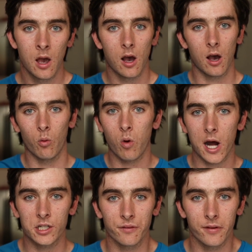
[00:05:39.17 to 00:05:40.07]
uh,
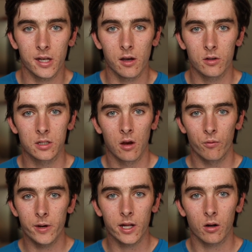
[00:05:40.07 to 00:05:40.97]
watching videos,
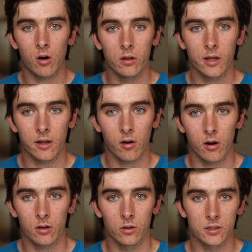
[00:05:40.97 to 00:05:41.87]
reading online
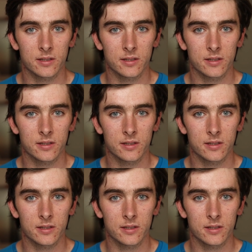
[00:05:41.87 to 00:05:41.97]
articles,